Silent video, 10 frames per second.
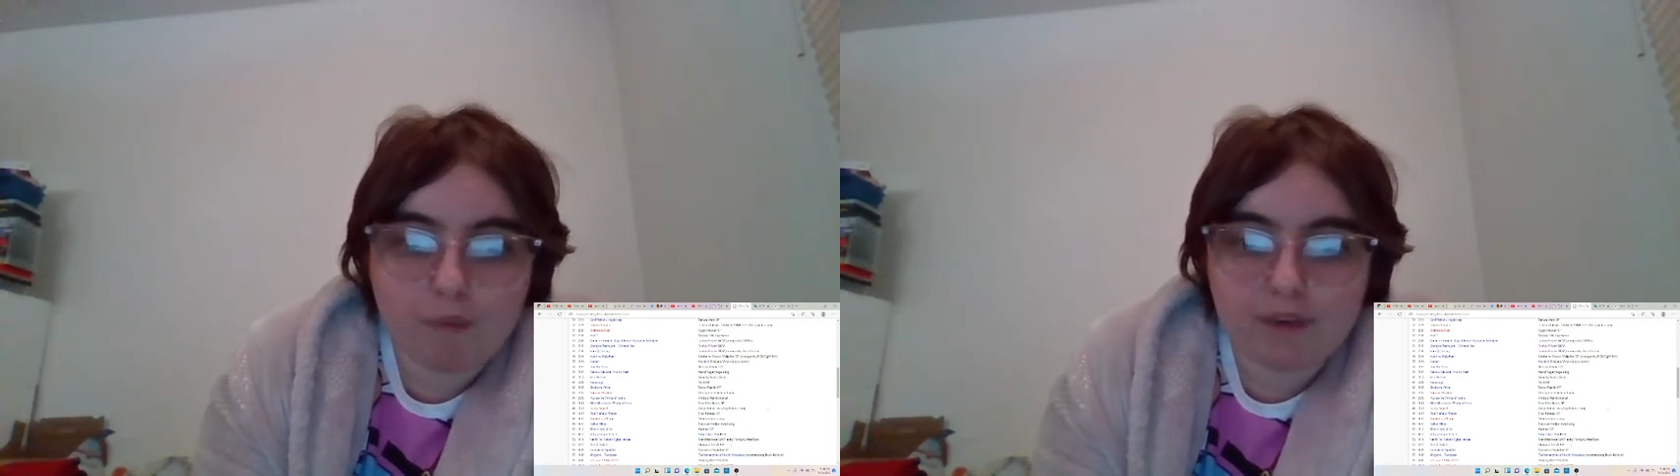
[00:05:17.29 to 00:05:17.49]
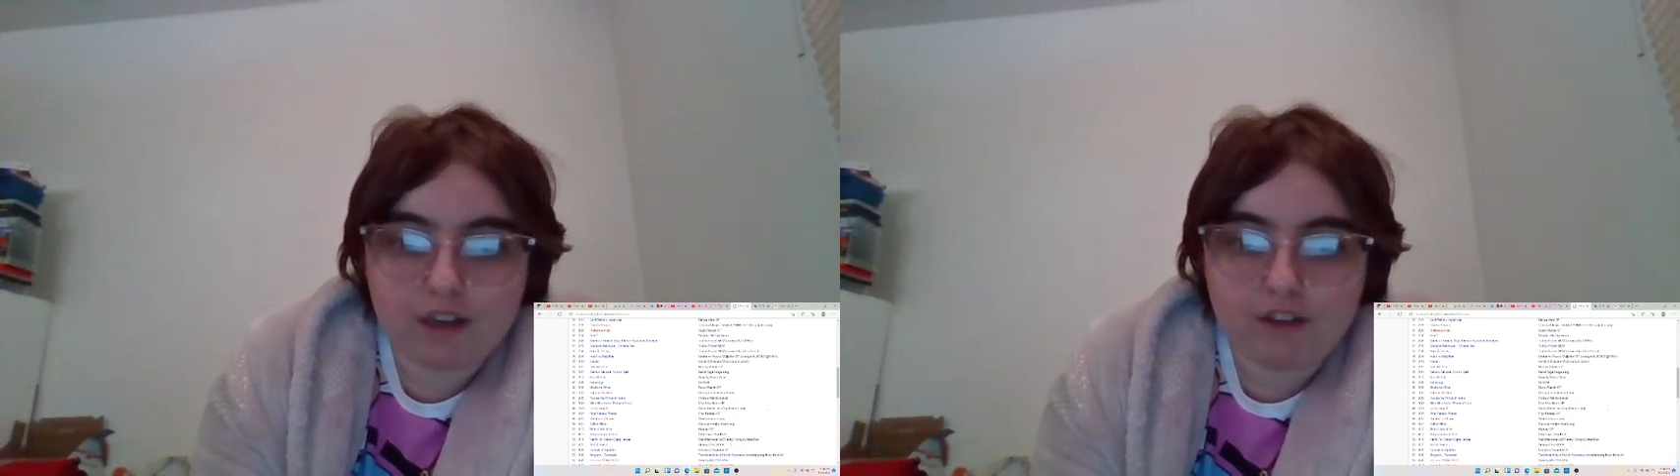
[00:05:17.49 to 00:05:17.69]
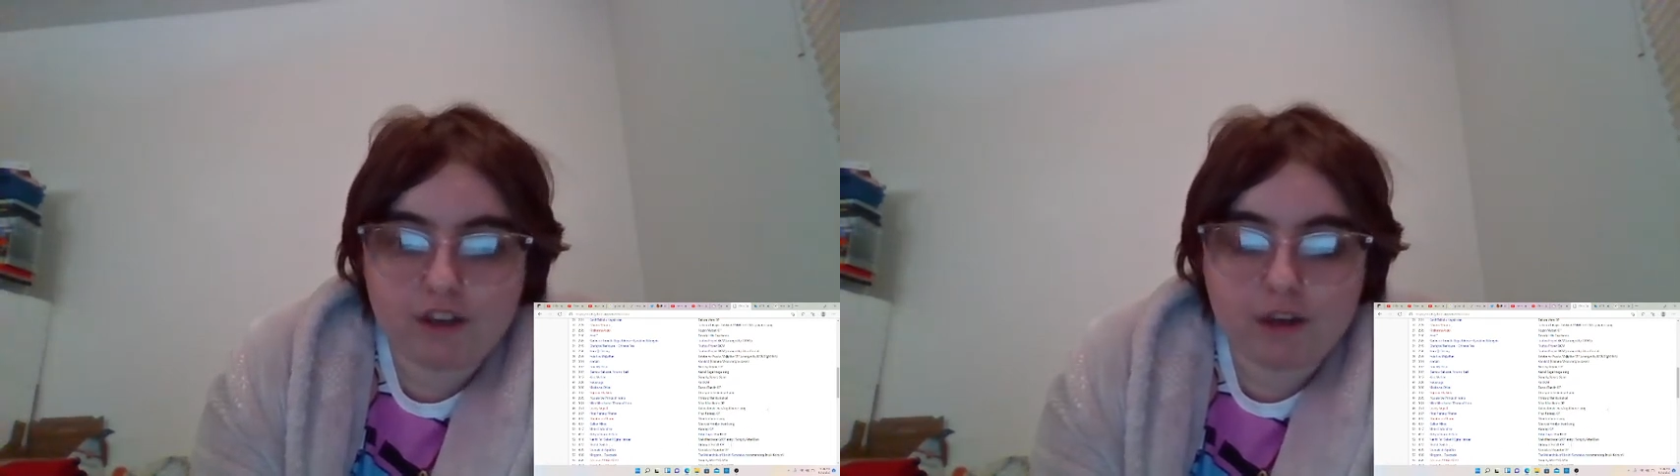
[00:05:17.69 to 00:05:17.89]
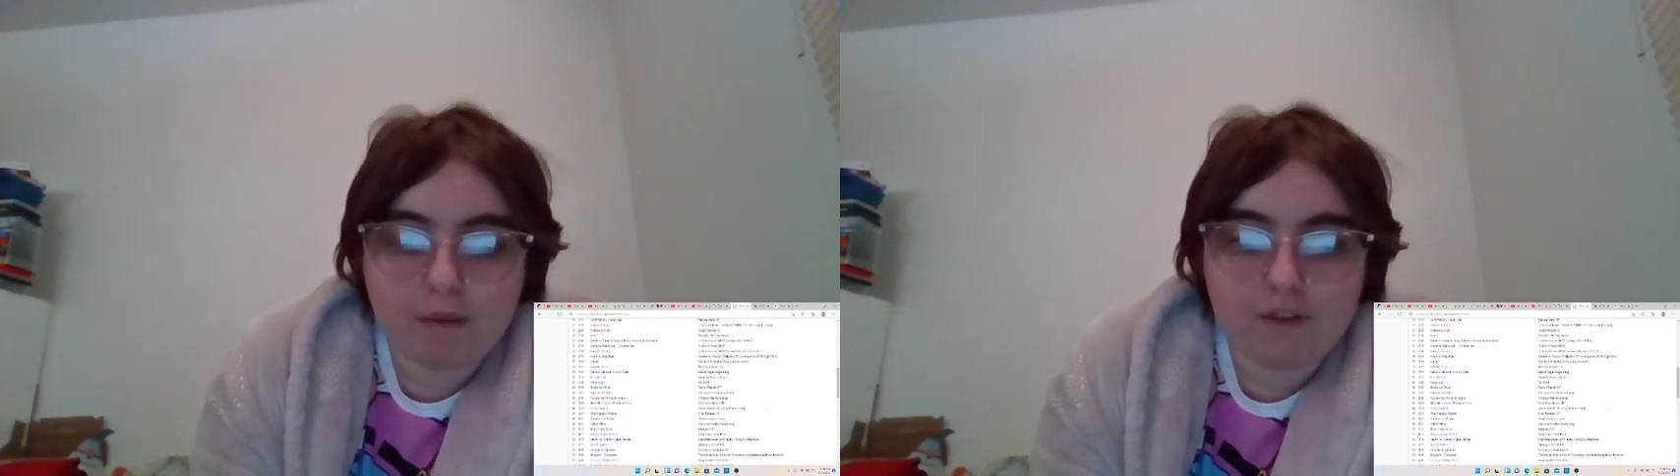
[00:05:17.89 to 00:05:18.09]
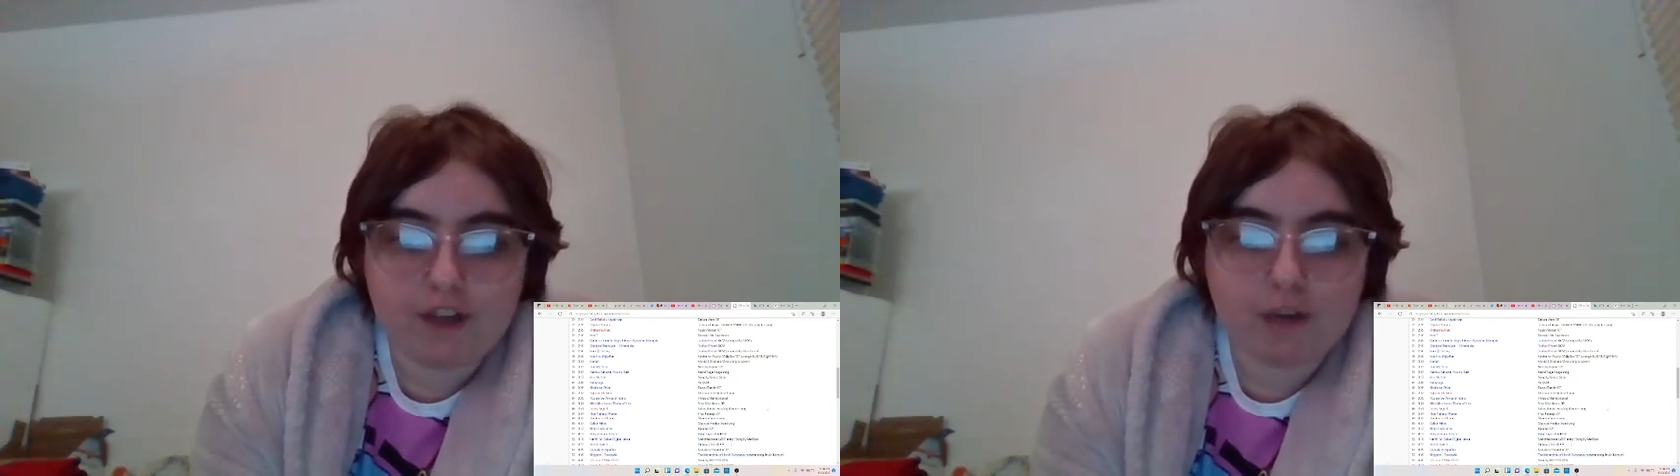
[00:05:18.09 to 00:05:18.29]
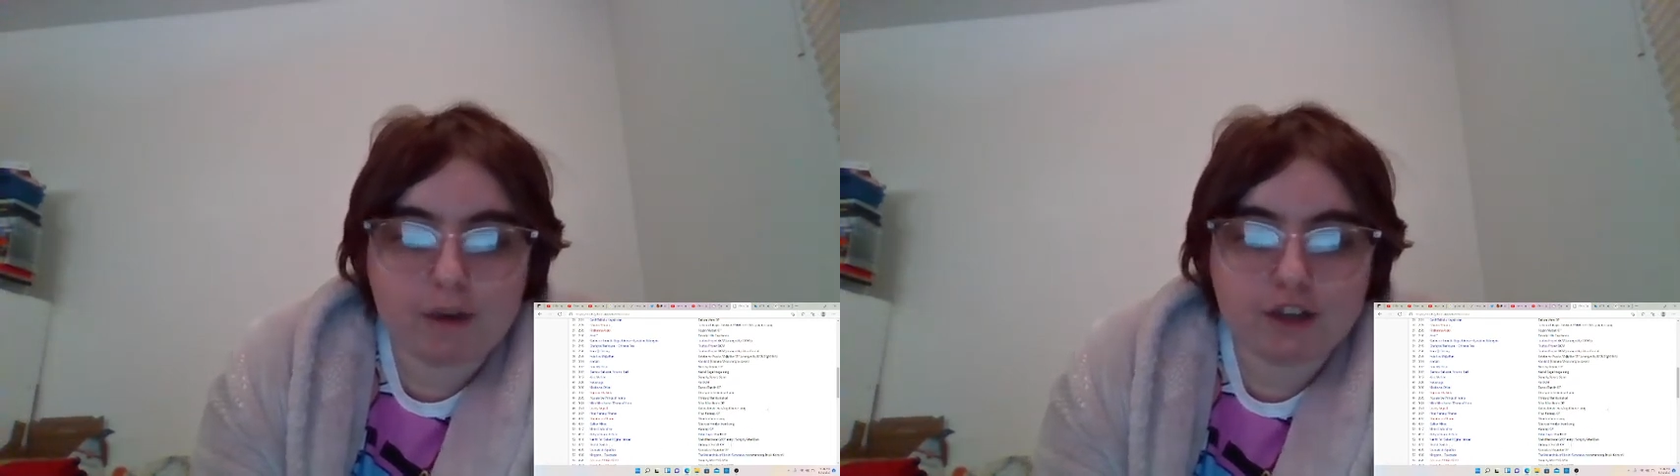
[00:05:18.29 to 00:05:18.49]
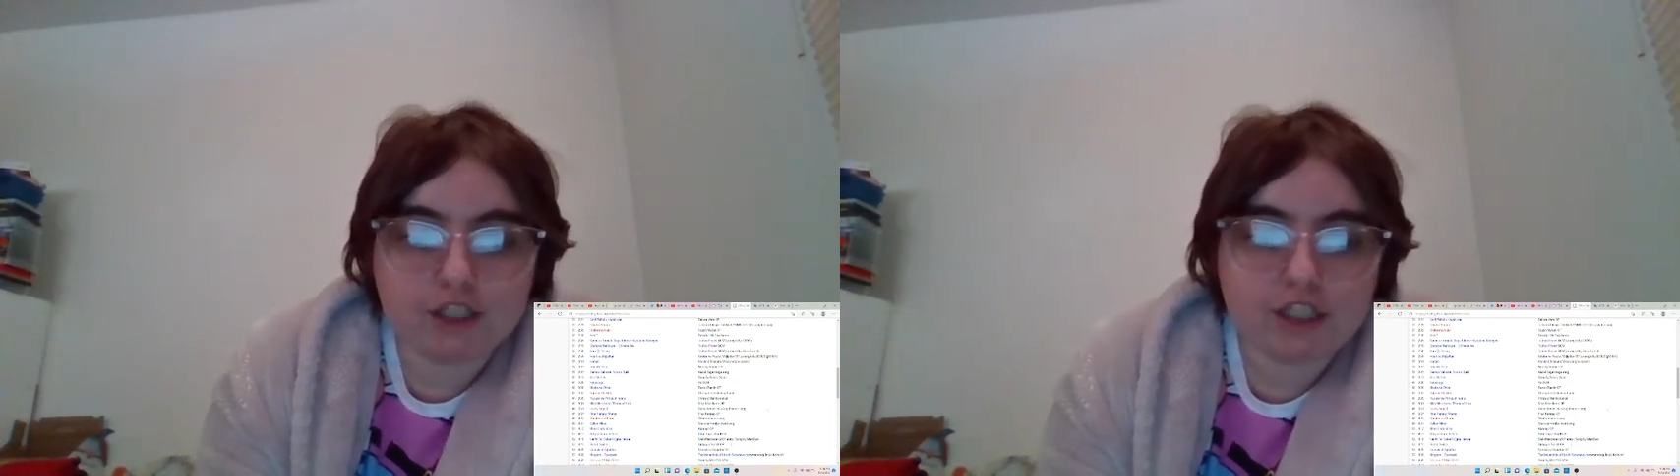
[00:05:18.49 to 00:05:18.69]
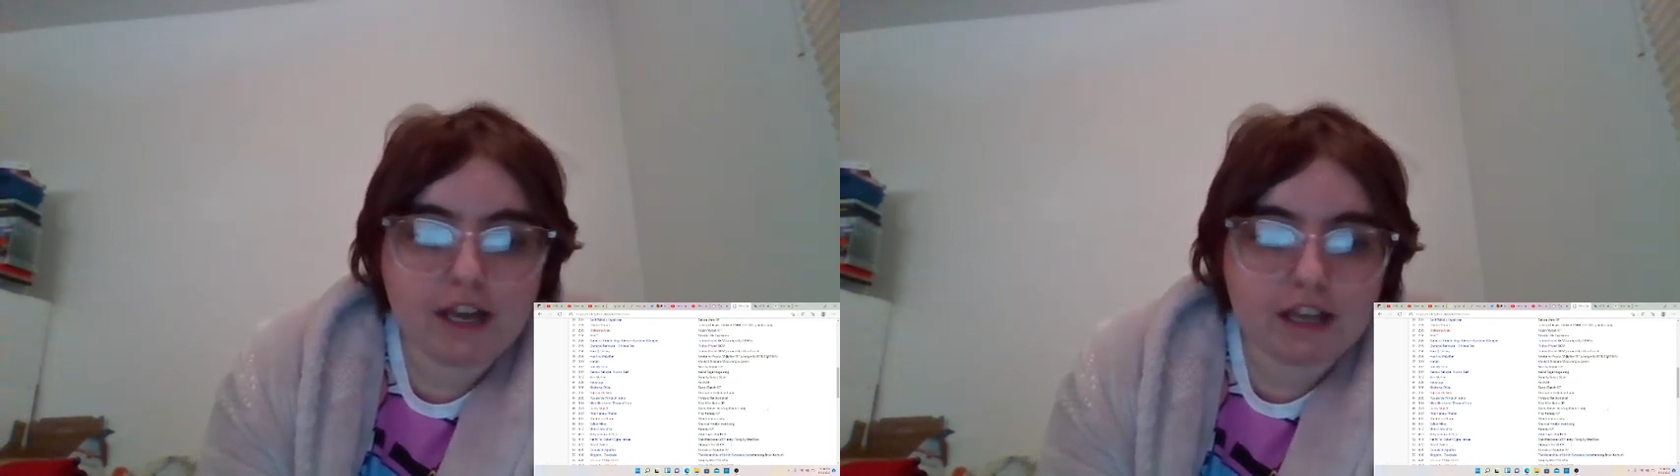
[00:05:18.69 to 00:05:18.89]
opening theme of
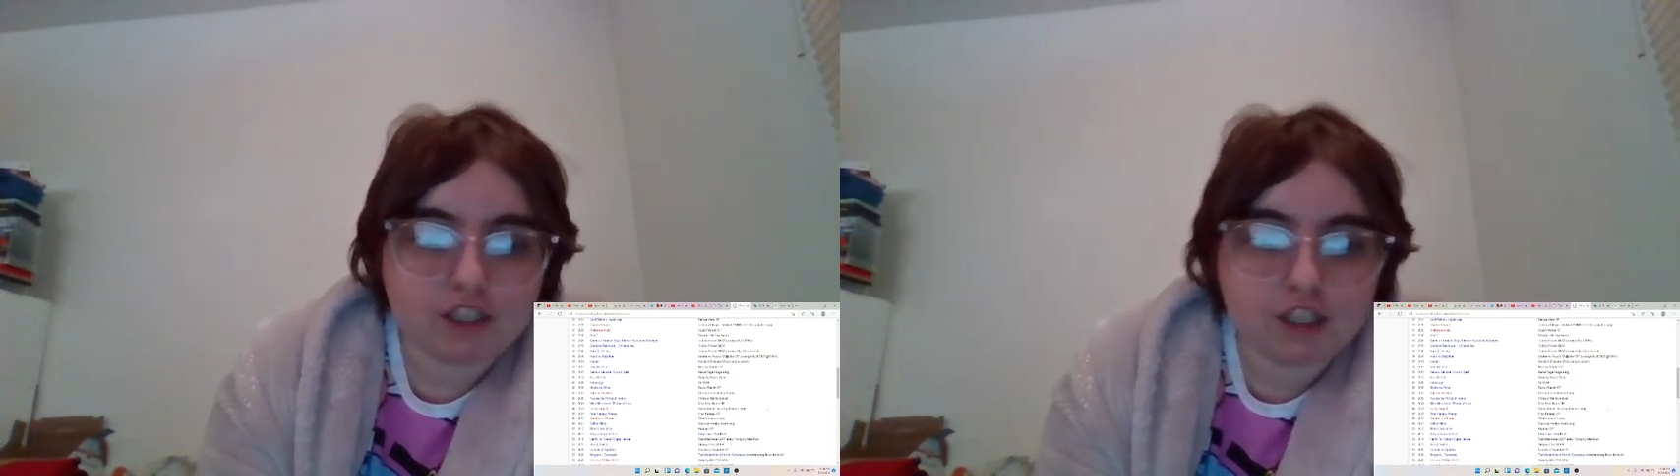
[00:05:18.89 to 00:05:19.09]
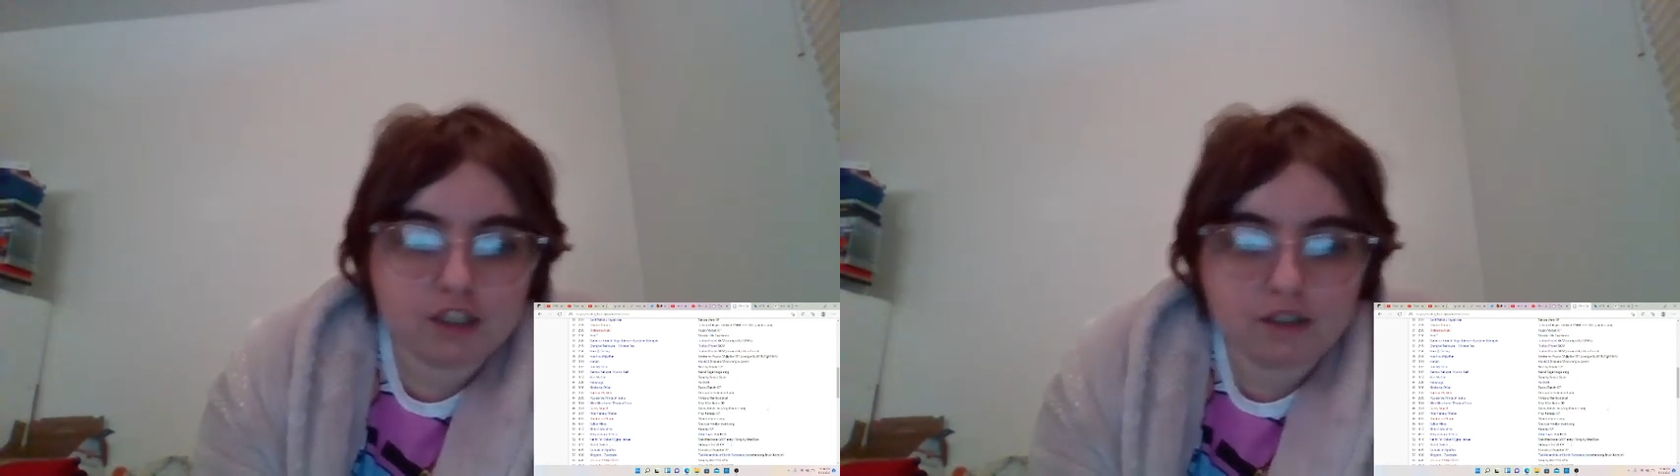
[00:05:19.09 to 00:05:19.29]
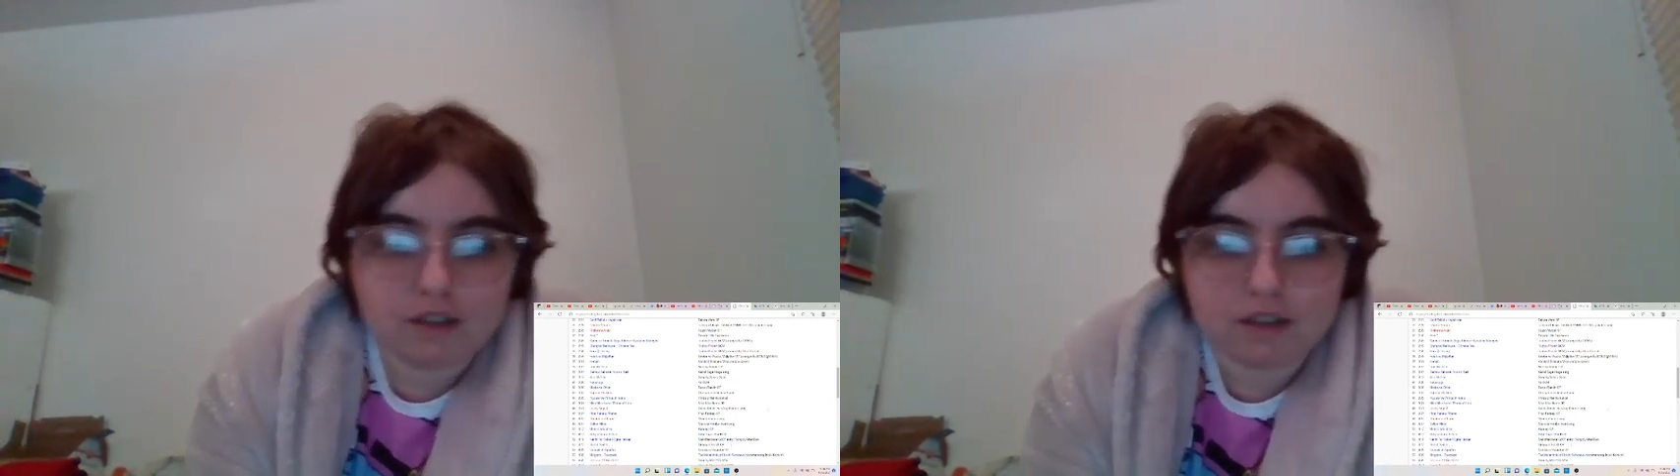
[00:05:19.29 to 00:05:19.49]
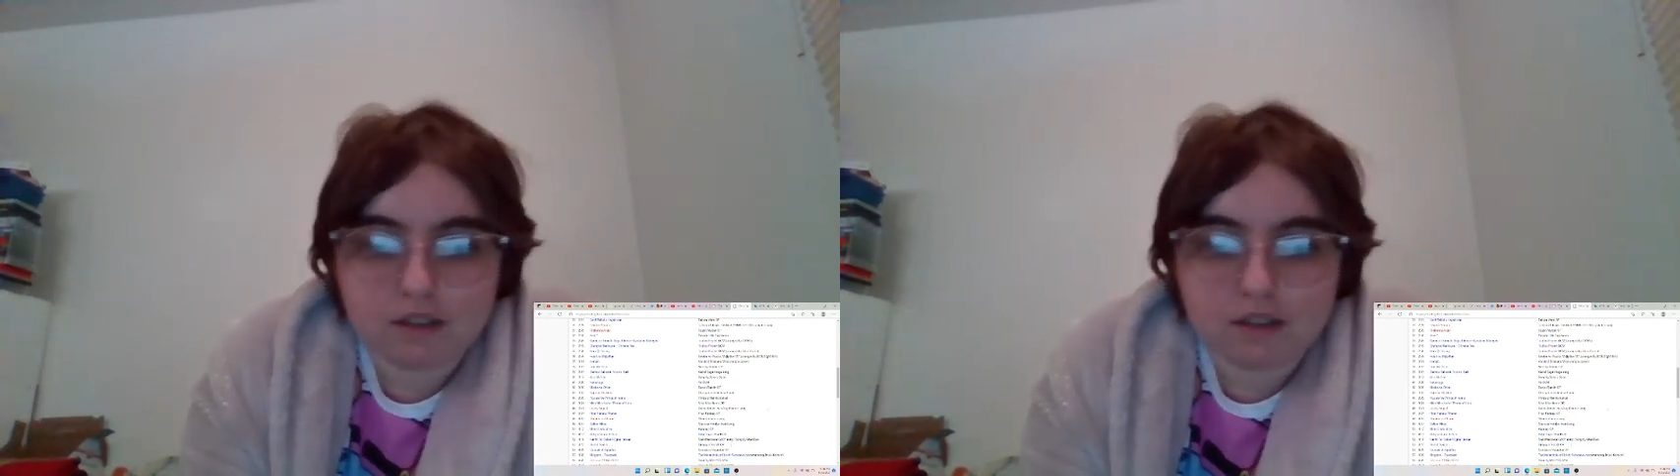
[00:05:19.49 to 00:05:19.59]
Hidamari Sketch.